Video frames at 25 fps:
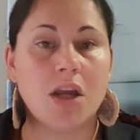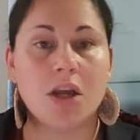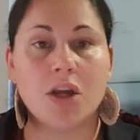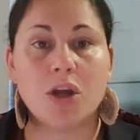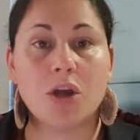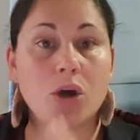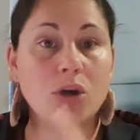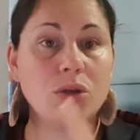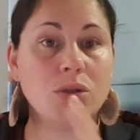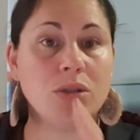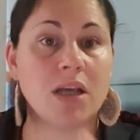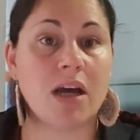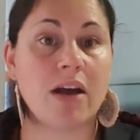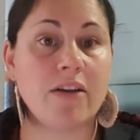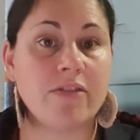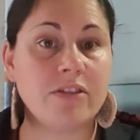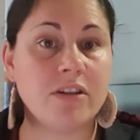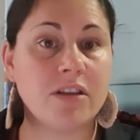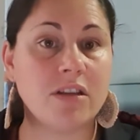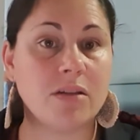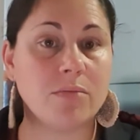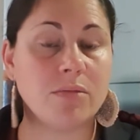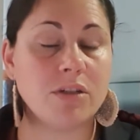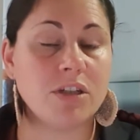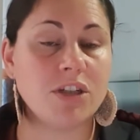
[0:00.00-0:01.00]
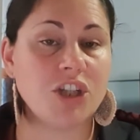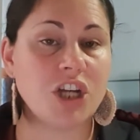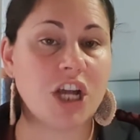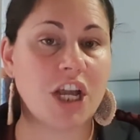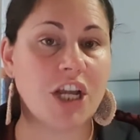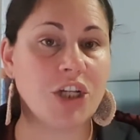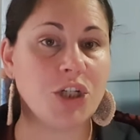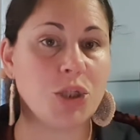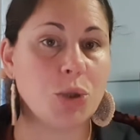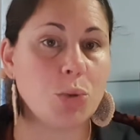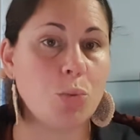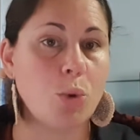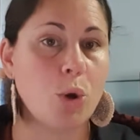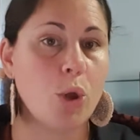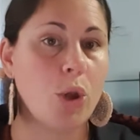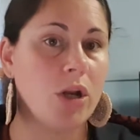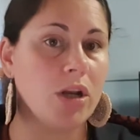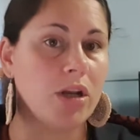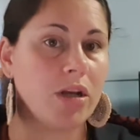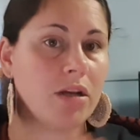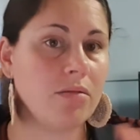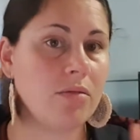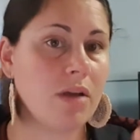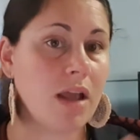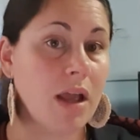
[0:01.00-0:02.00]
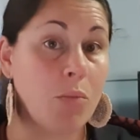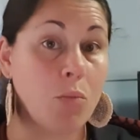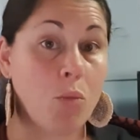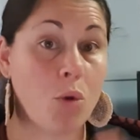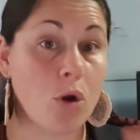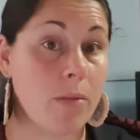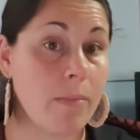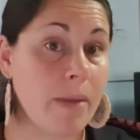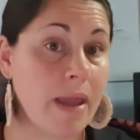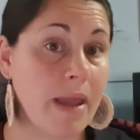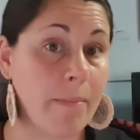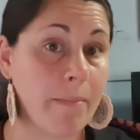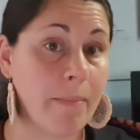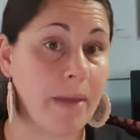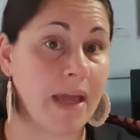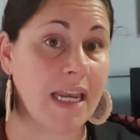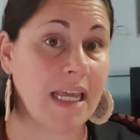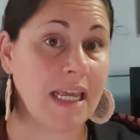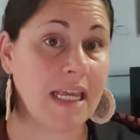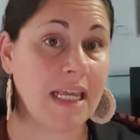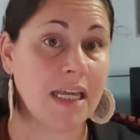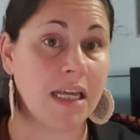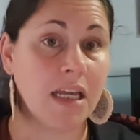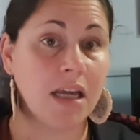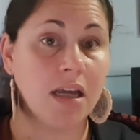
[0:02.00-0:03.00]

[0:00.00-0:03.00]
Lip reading: goes after them to change the world and want to make money